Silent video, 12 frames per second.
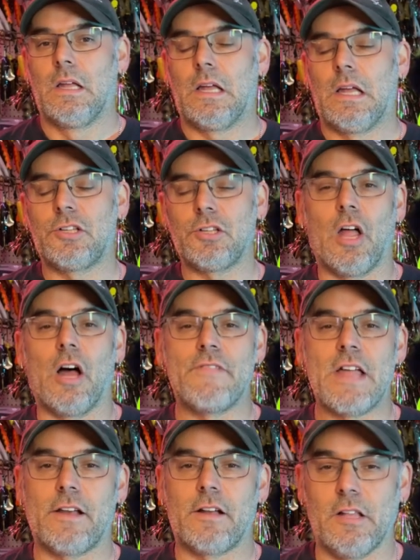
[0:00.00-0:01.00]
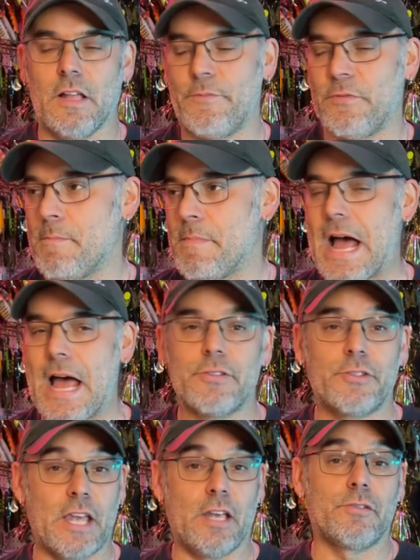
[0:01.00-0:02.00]
I just love that clip from Matt.
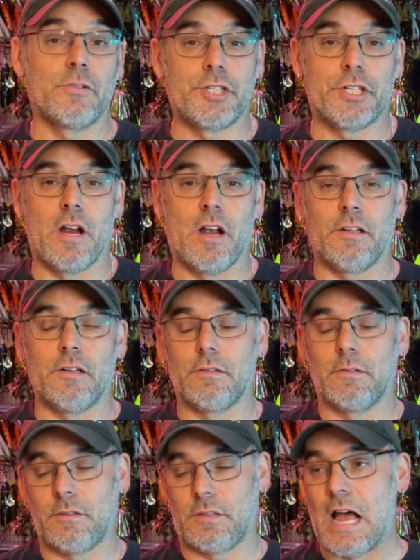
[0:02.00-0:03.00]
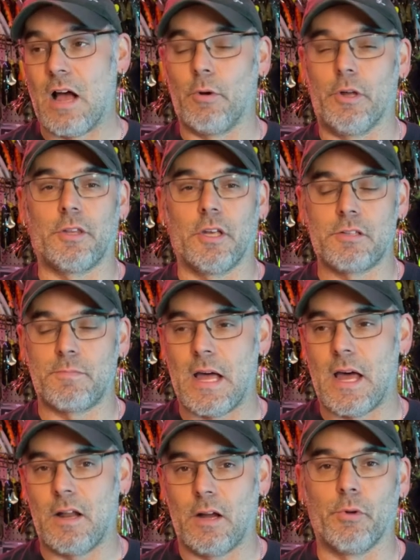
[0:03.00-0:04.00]
Thanks for sharing that with us,
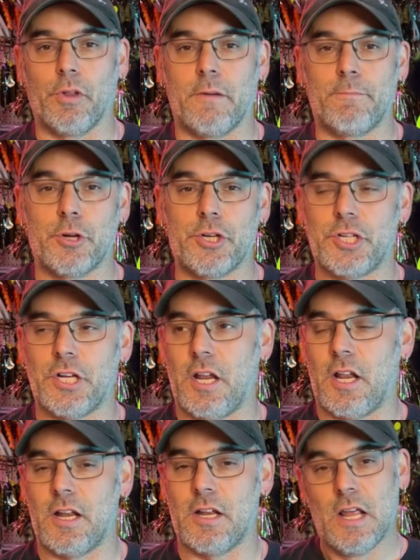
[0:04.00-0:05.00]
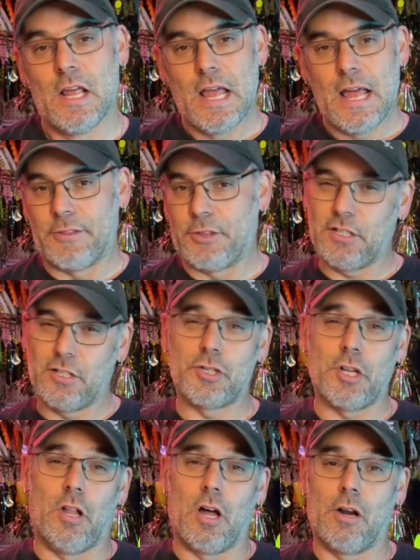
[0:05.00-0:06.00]
Matt. I really appreciate it. I think there's
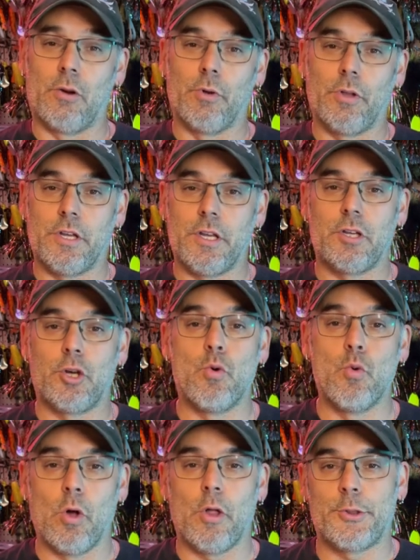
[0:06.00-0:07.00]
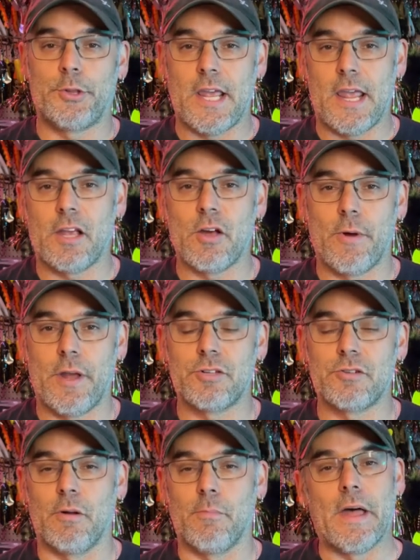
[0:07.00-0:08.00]
a lot of really cool
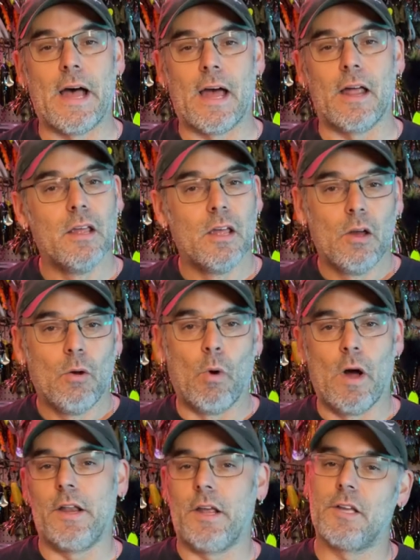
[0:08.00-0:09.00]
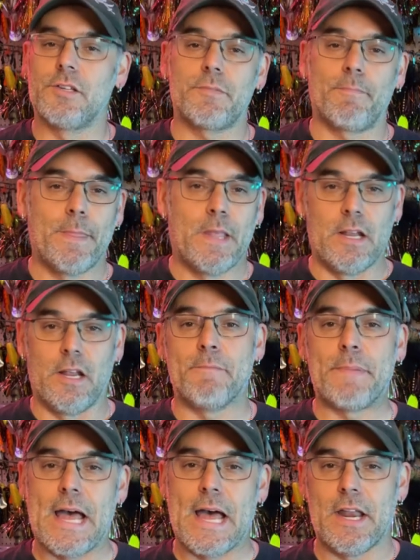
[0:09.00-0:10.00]
takeaways from that. One is he
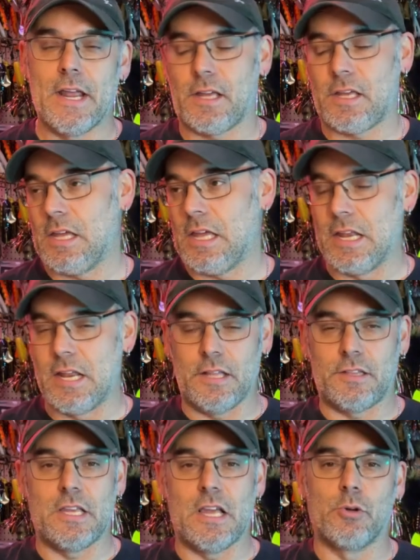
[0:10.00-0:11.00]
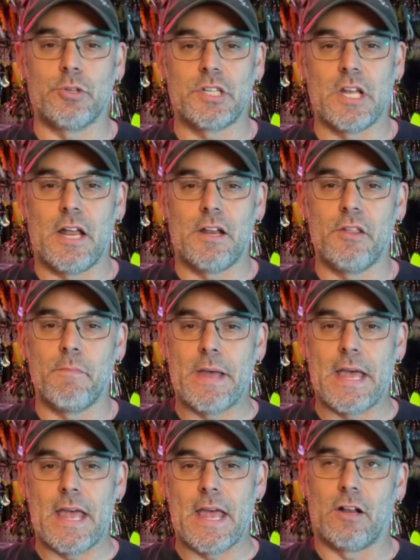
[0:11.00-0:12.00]
didn't panic. It hit the outside of the
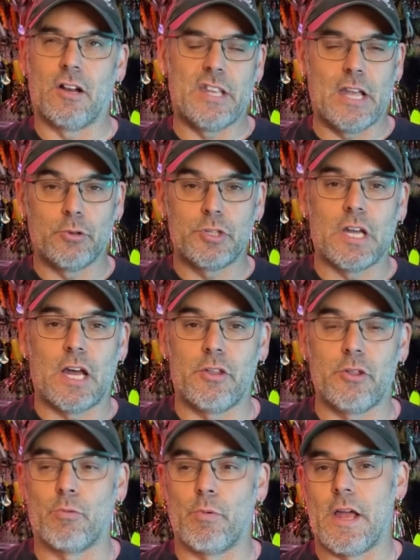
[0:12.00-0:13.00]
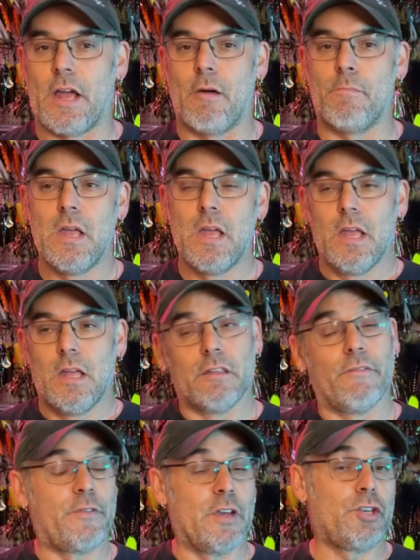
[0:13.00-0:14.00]
bag or the outside of the rim.
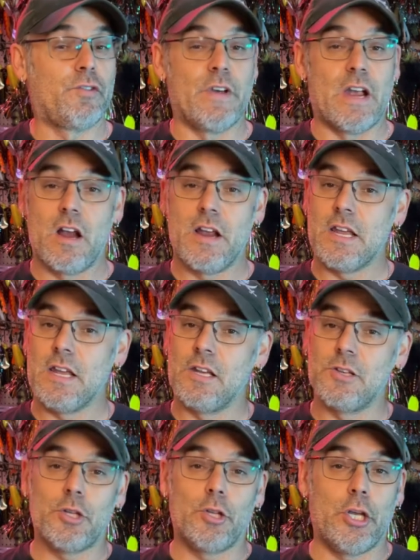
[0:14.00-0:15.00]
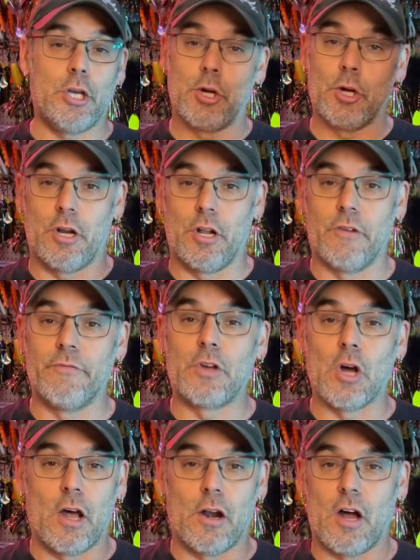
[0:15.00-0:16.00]
The fish very easily could have
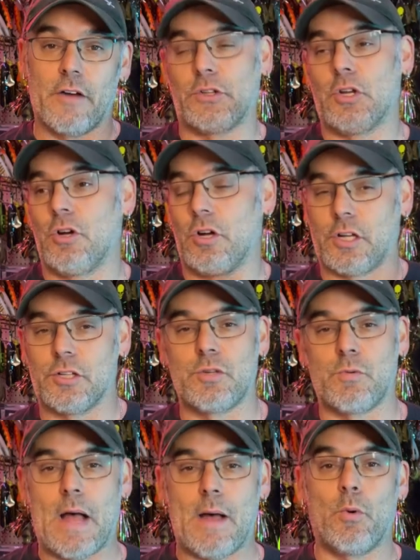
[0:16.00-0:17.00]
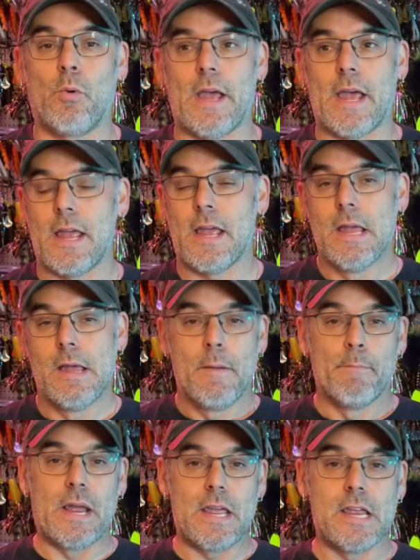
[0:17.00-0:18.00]
got off the hook and swam away
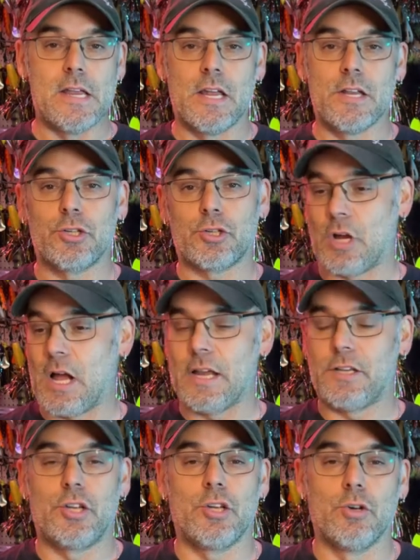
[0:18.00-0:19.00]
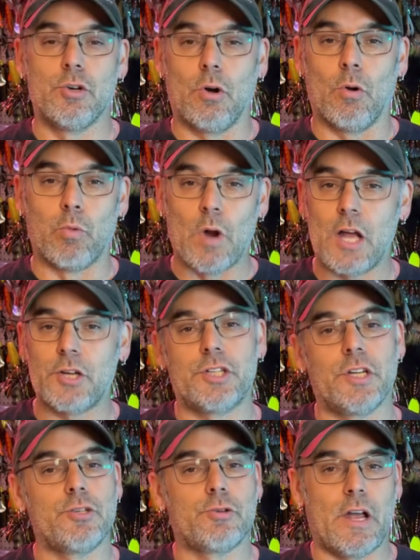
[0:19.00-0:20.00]
but he didn't try to rush,
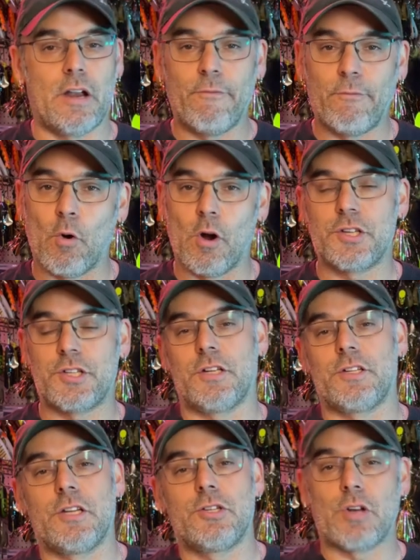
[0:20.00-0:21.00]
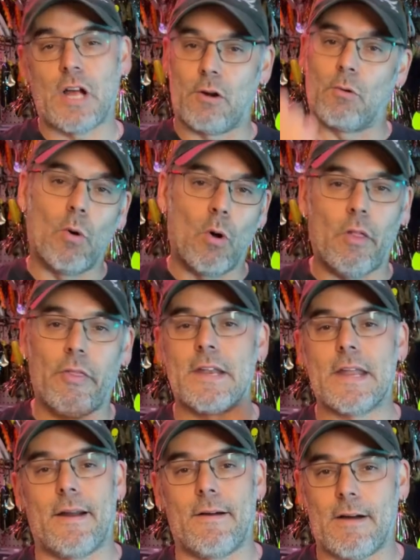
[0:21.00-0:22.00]
didn't try to force it, didn't try to roll the
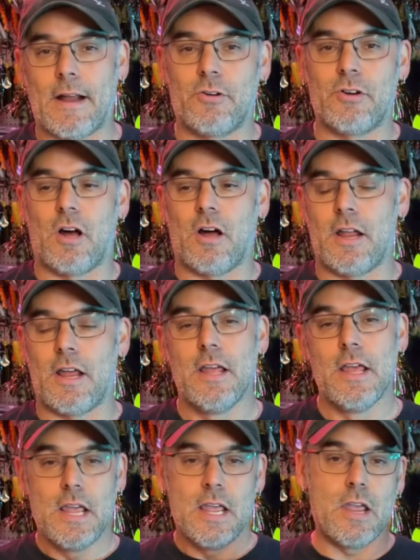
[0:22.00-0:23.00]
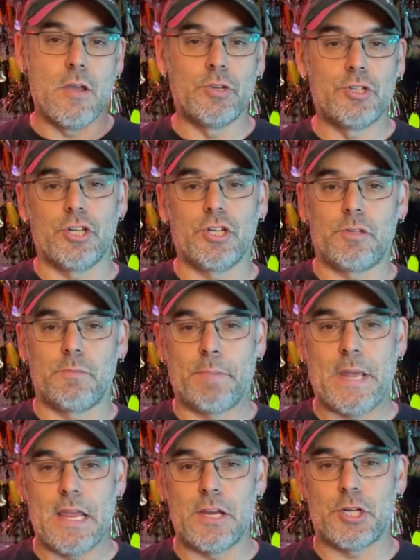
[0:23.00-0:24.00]
net around on it. He was just
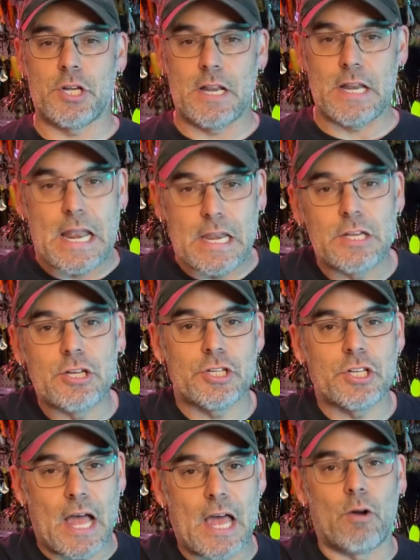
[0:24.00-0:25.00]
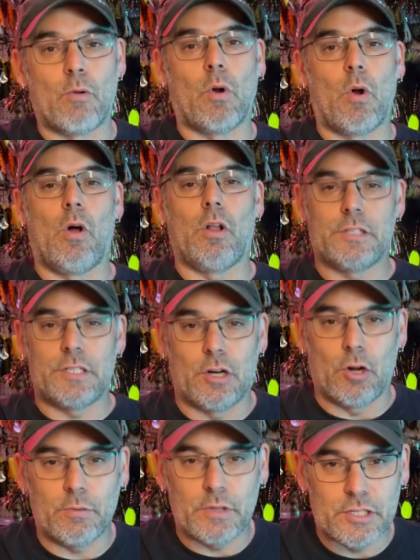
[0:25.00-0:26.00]
patient and he just kind of rolled, you
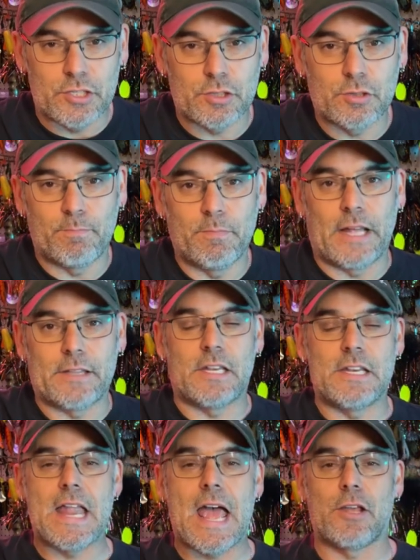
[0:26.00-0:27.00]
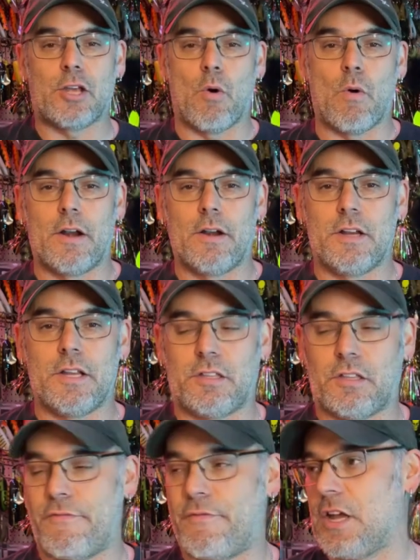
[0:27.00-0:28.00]
know, they let the net go
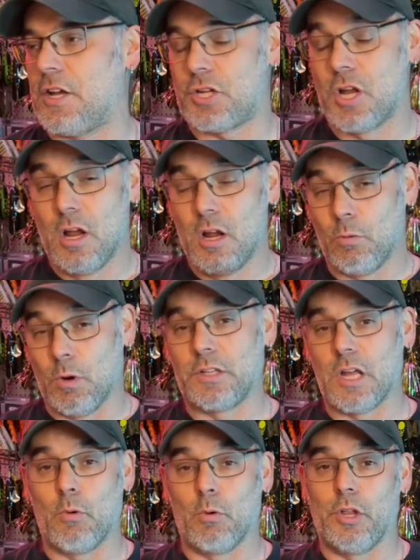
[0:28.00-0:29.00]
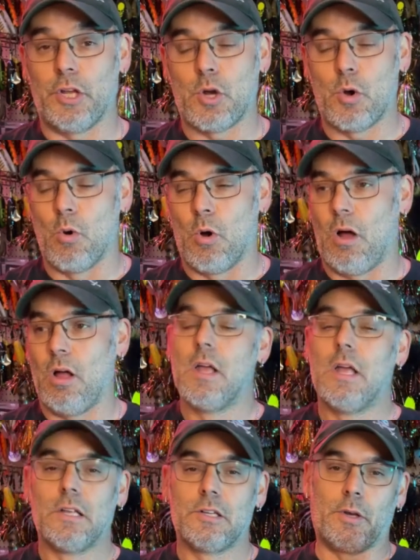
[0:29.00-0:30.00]
underneath the fish. Worked out really cool.
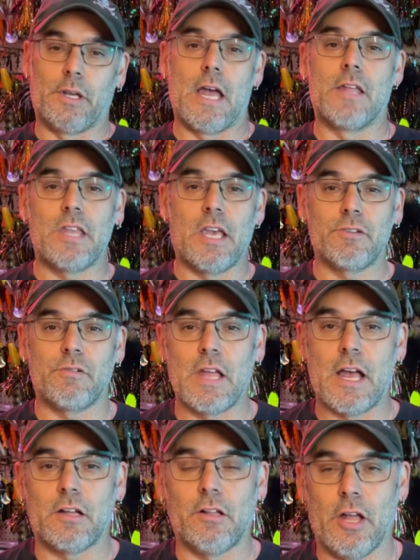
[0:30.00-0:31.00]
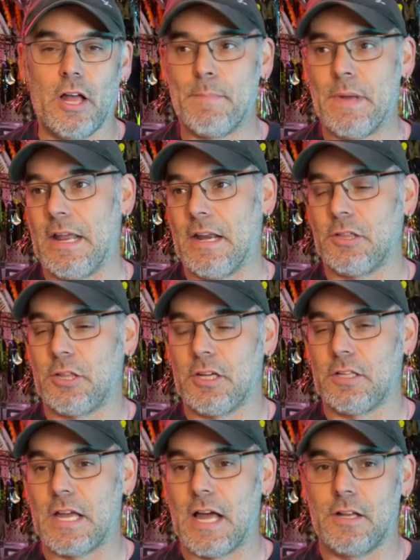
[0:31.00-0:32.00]
So again, thanks for that clip. And I
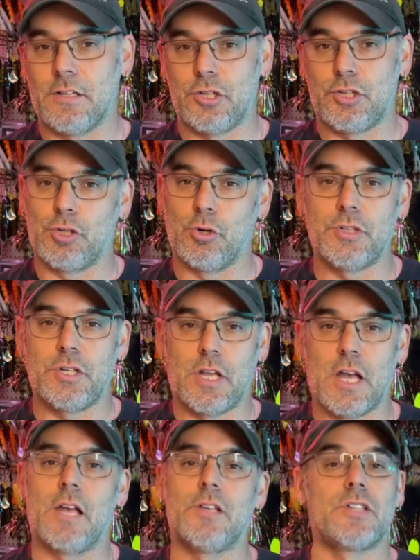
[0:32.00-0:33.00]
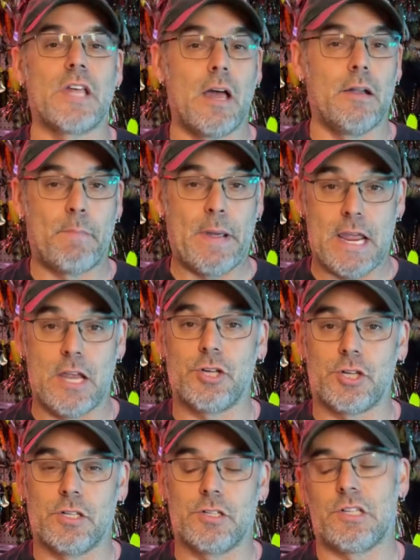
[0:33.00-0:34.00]
think that just shows you guys that
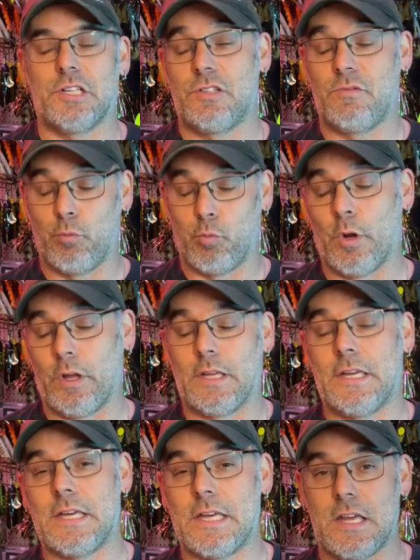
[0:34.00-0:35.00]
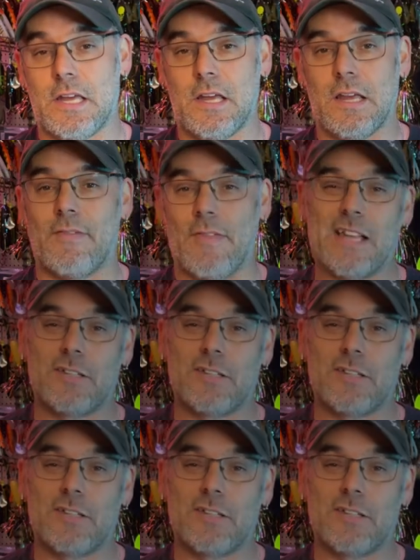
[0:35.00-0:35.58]
patience is really key in that